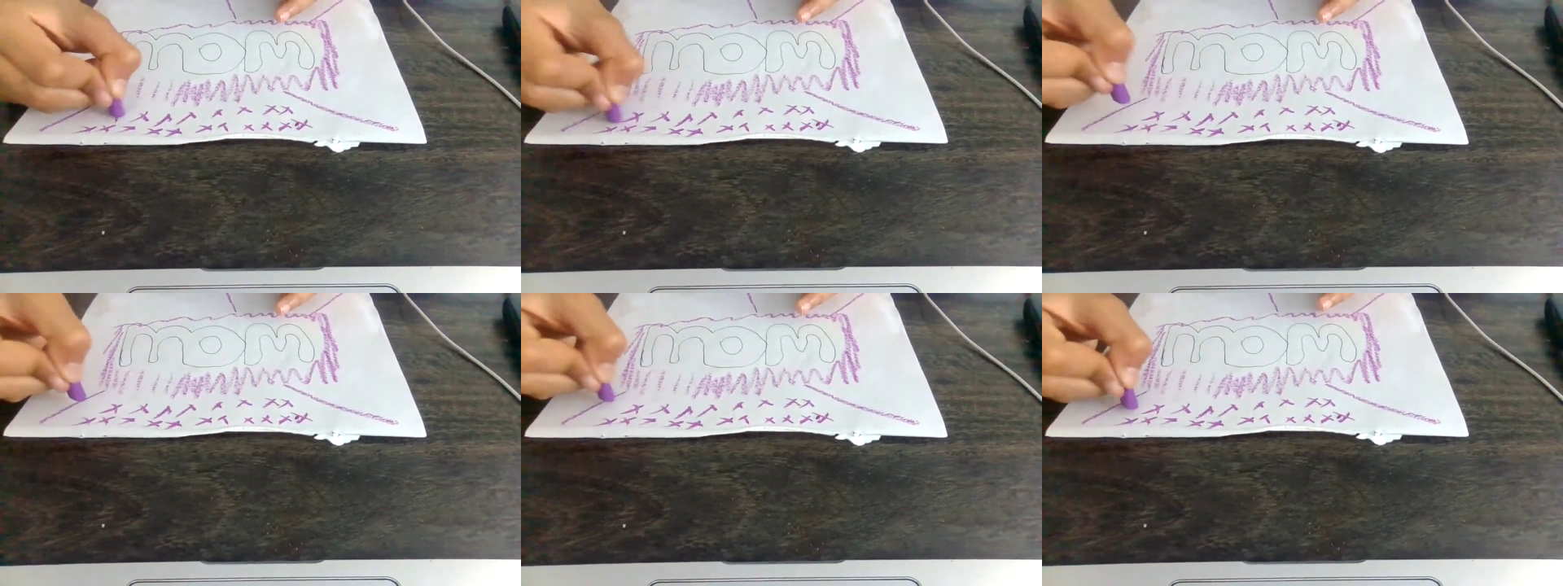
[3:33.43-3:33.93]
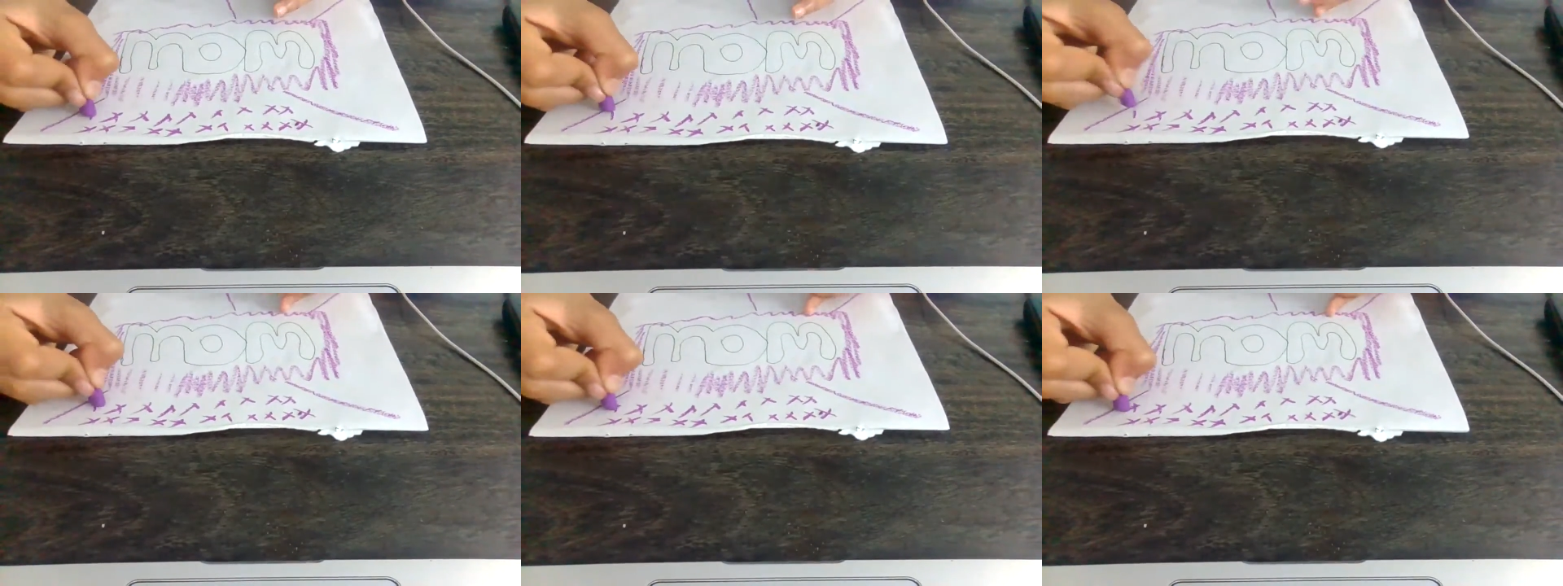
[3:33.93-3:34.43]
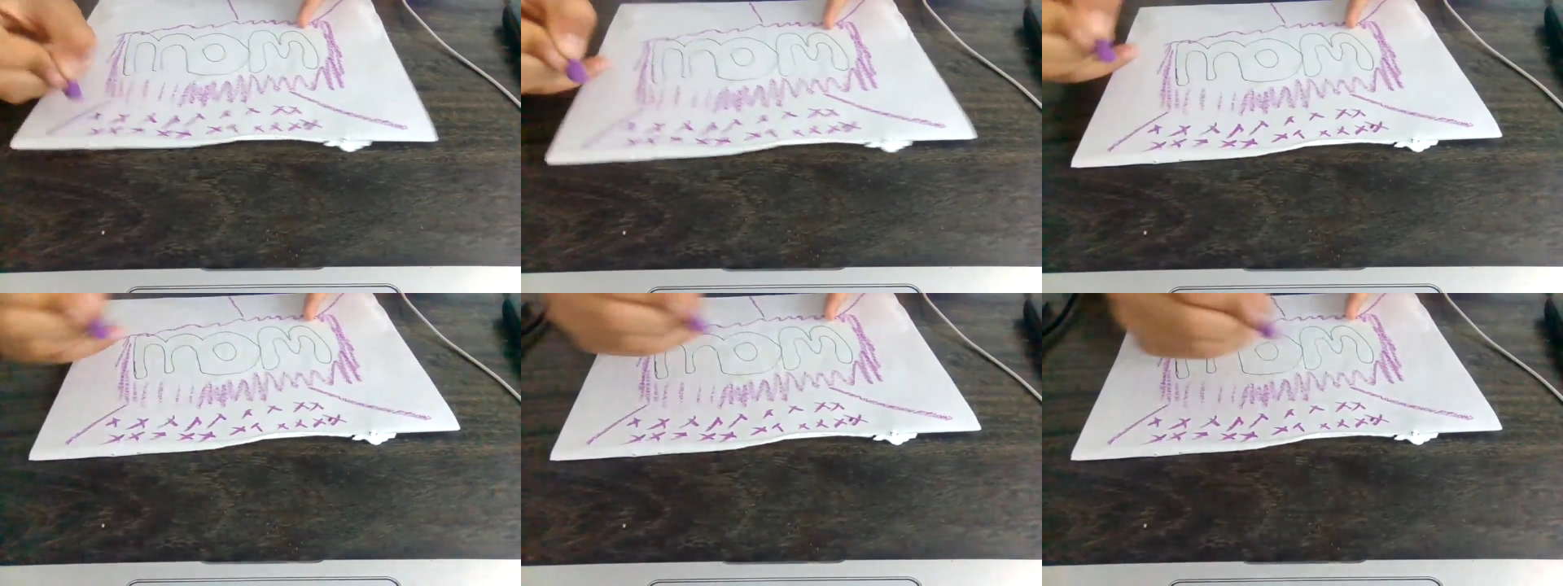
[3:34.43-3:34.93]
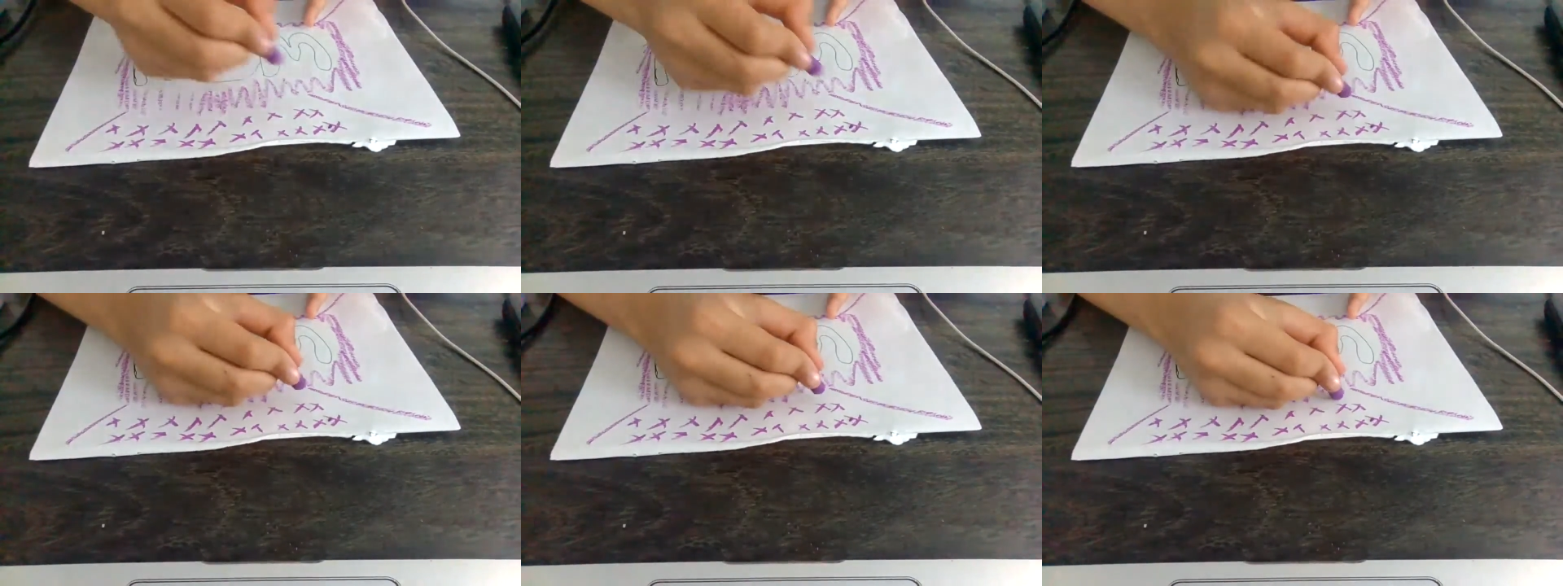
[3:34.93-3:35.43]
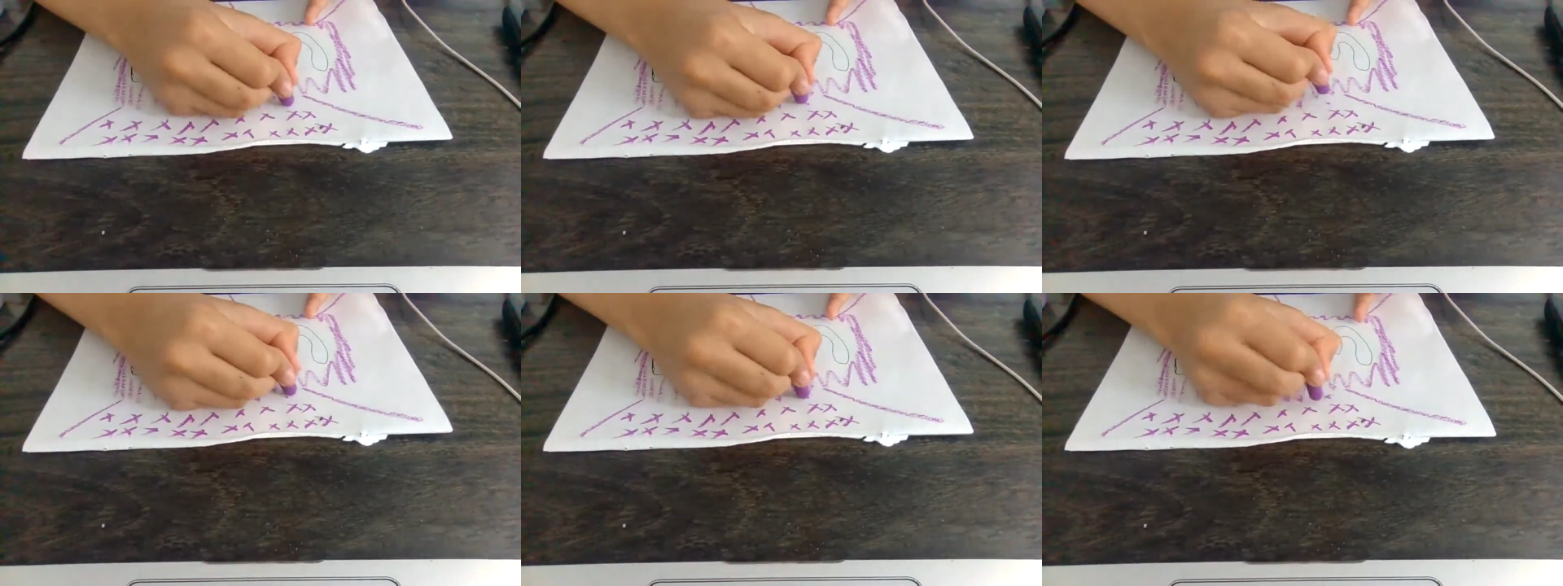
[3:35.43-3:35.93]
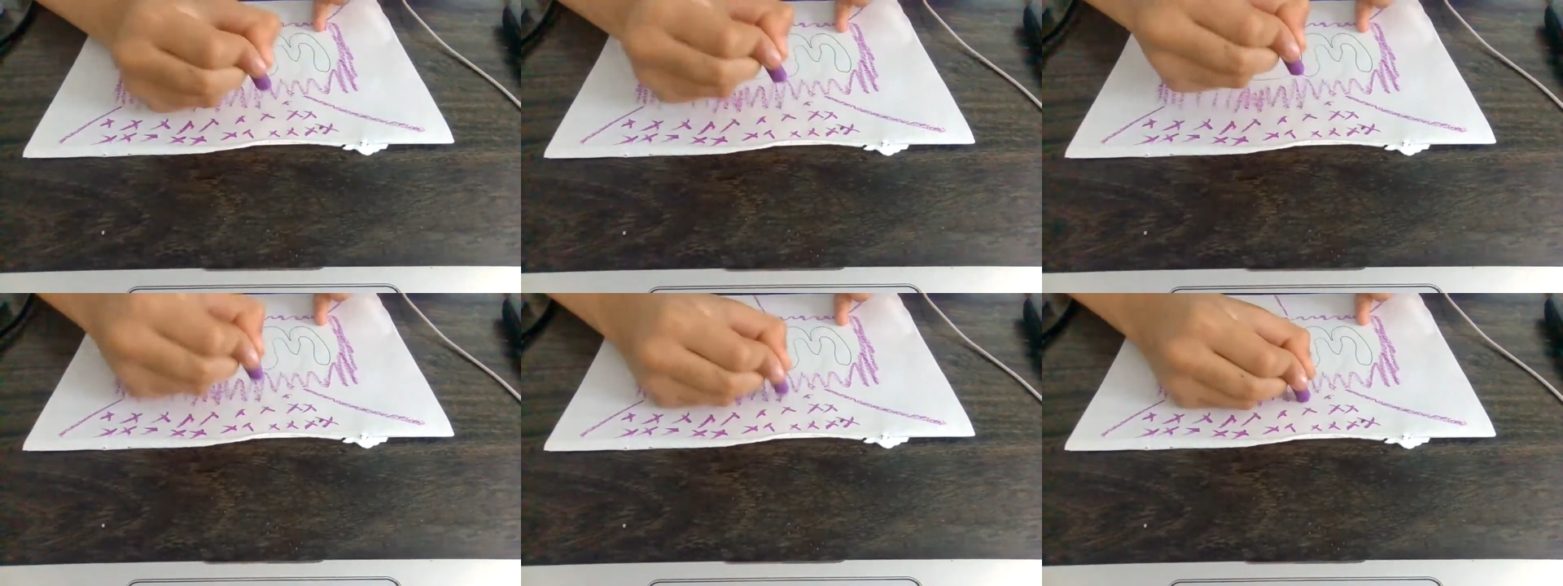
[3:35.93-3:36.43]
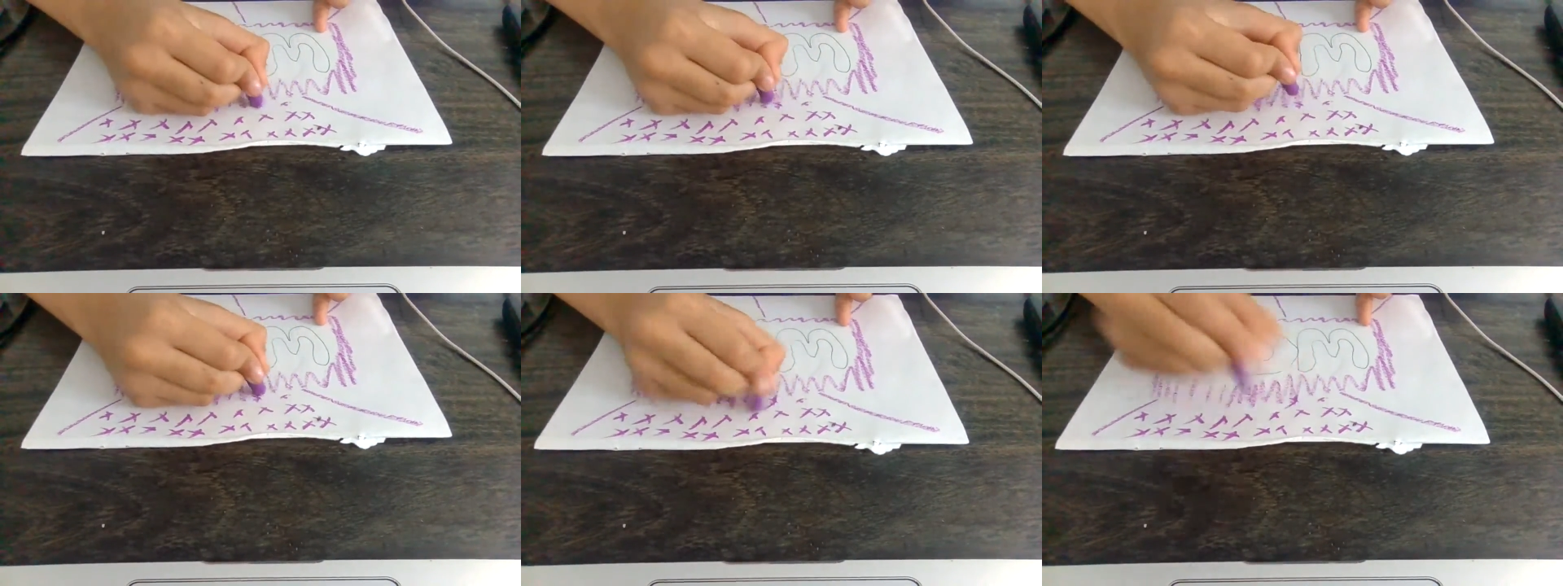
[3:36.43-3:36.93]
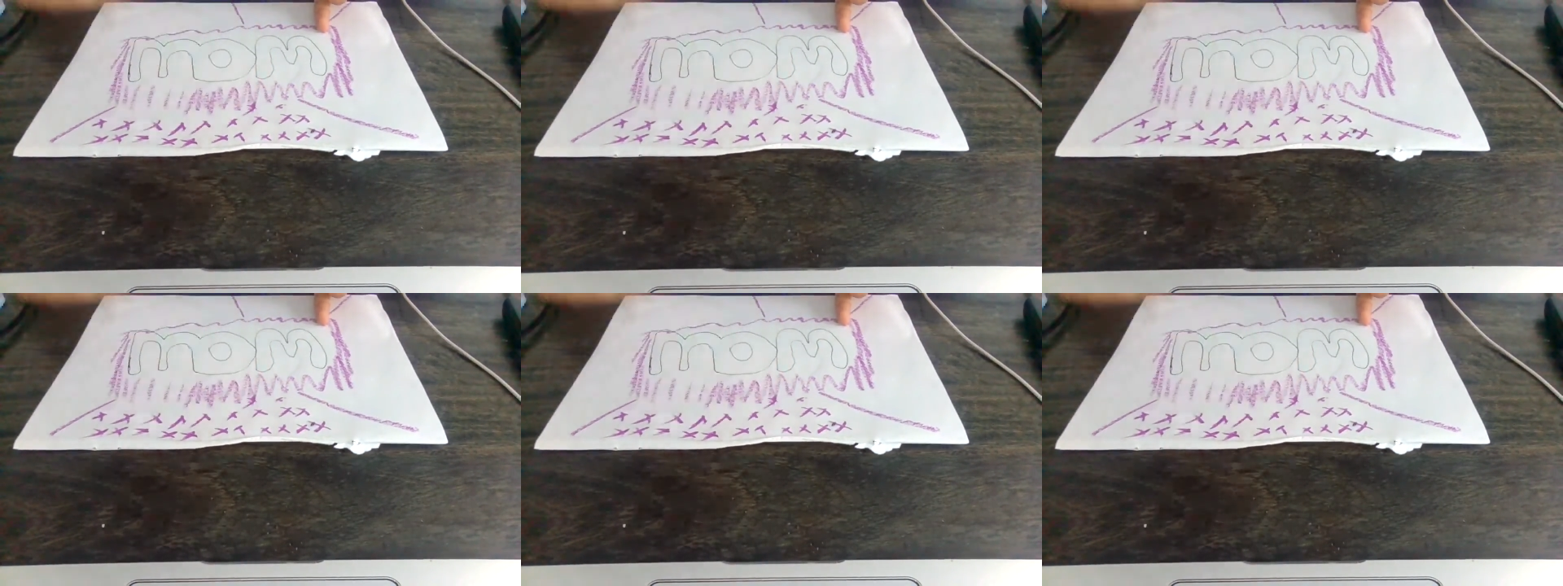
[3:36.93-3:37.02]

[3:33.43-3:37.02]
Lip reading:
(no speaker visible)